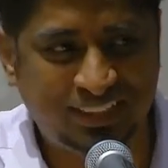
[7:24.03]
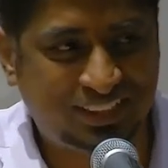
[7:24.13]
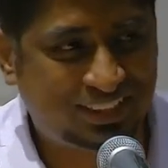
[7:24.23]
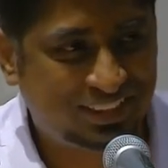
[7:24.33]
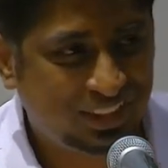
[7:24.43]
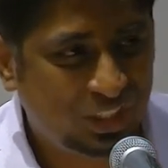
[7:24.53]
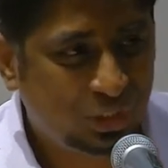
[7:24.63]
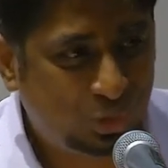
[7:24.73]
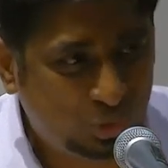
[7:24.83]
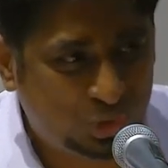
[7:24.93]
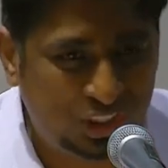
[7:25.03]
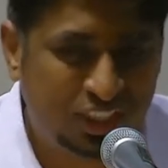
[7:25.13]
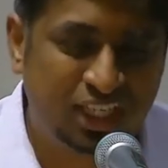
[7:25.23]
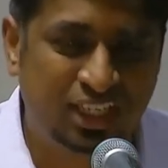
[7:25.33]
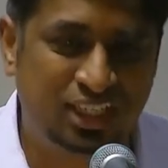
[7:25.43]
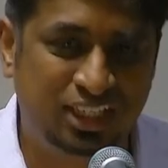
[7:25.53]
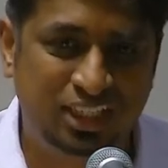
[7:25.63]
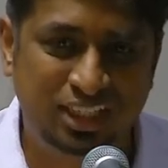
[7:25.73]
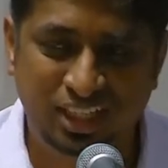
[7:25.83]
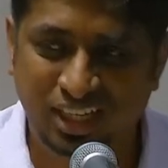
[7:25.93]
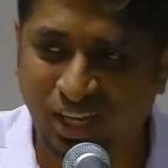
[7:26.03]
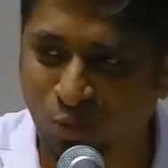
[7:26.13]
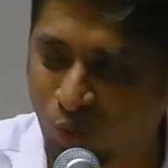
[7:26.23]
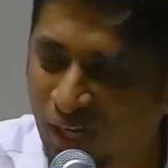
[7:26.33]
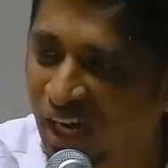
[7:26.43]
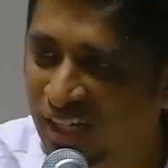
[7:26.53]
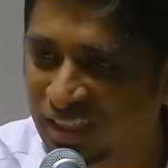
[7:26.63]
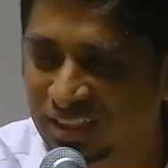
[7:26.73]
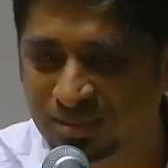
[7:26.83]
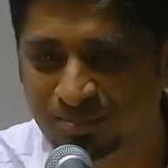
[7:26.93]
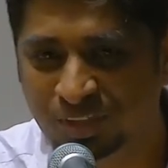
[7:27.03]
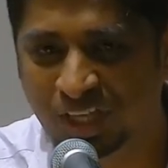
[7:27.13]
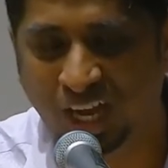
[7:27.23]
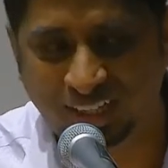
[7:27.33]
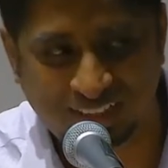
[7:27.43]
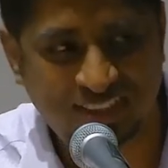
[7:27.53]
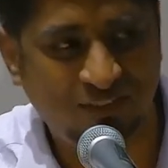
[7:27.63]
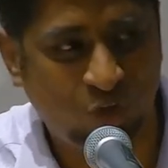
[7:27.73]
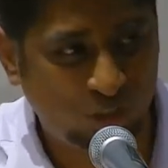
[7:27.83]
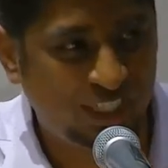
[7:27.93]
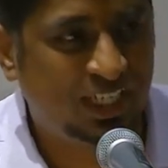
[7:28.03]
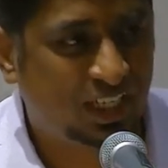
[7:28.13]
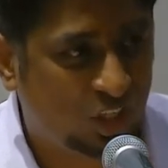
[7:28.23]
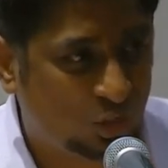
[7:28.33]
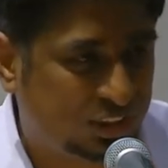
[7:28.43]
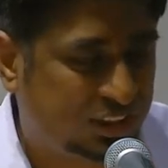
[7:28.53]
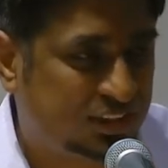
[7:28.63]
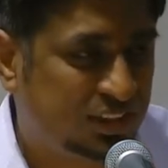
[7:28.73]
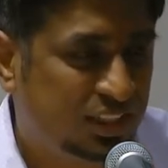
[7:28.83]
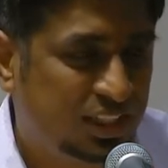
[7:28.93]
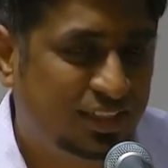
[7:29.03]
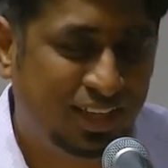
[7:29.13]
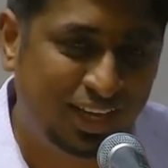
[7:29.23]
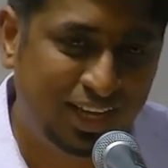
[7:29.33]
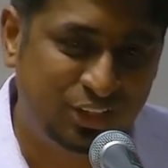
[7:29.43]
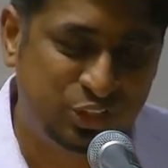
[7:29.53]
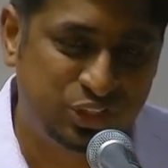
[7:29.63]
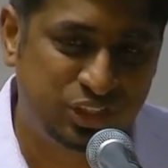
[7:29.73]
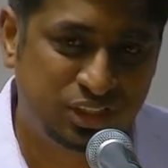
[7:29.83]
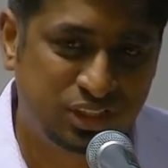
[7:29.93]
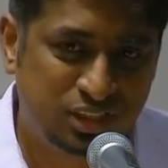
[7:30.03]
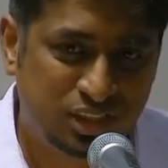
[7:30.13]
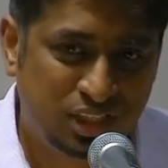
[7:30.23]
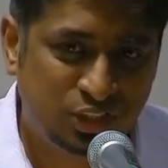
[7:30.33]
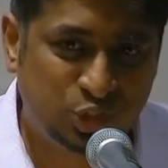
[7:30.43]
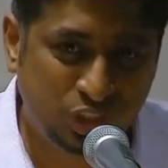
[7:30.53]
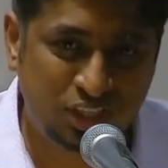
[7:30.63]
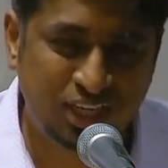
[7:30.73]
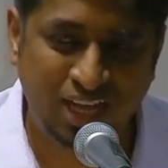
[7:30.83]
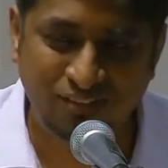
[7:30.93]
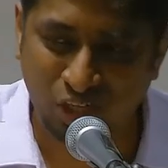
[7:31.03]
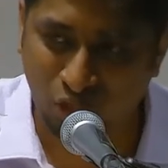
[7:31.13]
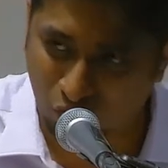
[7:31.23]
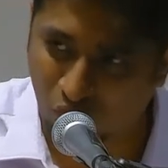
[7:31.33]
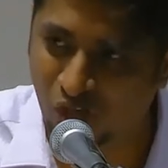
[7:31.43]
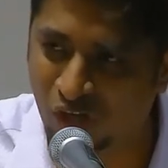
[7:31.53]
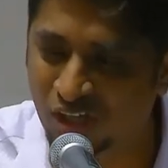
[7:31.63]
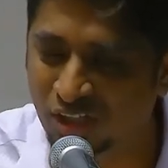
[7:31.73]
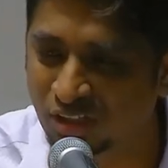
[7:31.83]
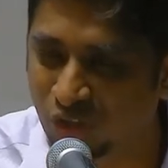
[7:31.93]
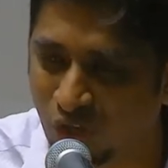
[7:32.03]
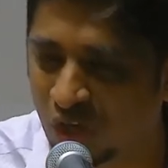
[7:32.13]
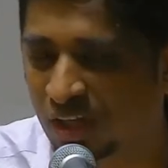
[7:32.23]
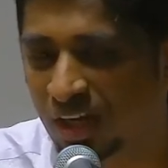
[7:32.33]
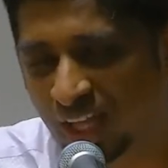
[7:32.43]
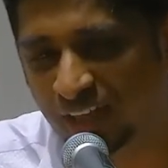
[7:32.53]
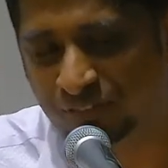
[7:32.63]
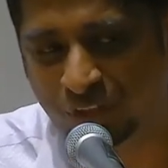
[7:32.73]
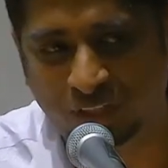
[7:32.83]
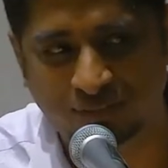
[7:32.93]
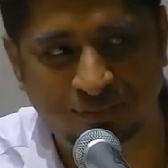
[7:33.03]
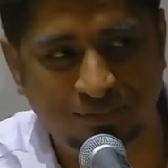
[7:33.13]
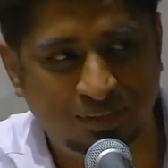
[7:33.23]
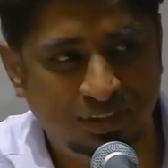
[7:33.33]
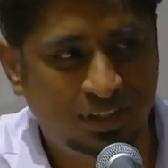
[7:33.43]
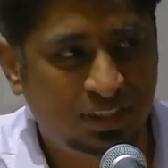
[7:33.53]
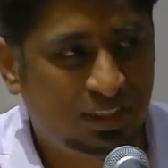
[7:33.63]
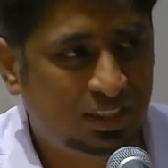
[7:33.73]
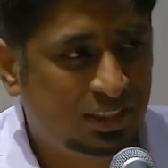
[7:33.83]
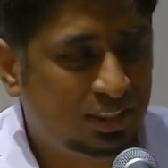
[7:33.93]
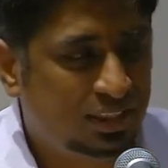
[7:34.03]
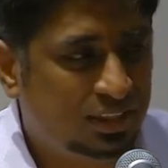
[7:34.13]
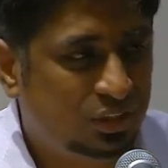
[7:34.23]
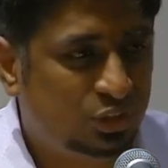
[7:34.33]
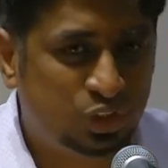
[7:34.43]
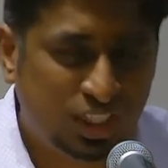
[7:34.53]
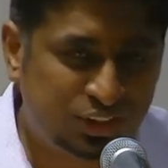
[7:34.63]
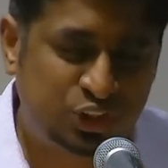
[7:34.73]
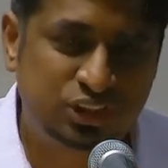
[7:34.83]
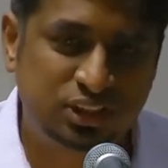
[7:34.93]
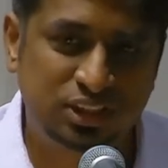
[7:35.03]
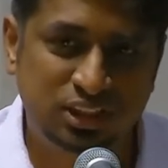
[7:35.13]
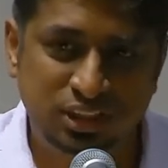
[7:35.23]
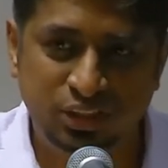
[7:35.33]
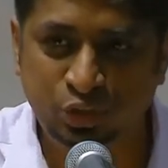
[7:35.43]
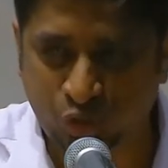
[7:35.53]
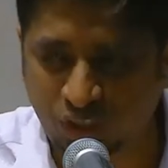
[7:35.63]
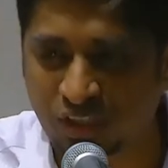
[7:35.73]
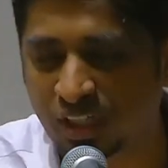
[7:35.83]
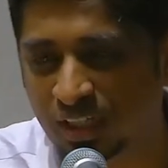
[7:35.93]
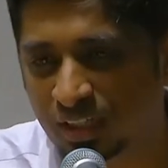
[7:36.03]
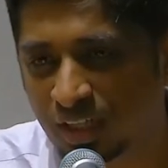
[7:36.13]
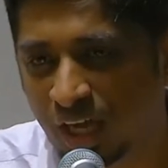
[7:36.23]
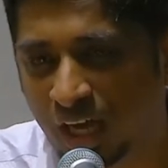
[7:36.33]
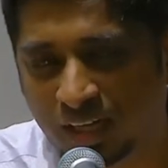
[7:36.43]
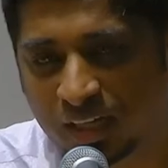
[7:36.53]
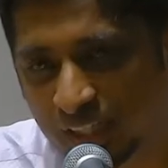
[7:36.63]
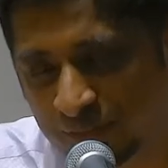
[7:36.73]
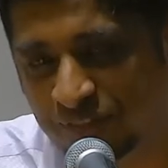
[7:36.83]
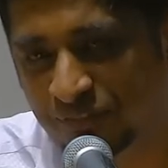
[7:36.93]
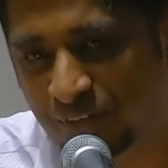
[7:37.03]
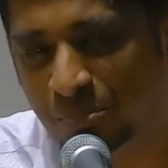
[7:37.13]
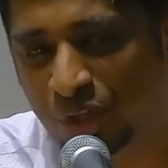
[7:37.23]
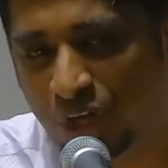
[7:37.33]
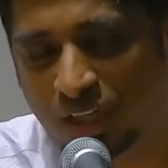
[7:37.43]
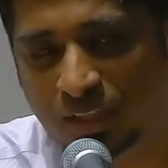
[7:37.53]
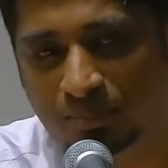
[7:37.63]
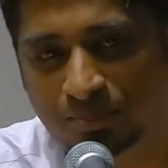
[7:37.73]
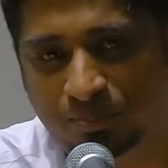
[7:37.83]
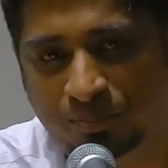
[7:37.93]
It's 2 children and 1 adult. Adults have already crossed their age. Children have a long, long life to live. Church, children are a gift from God.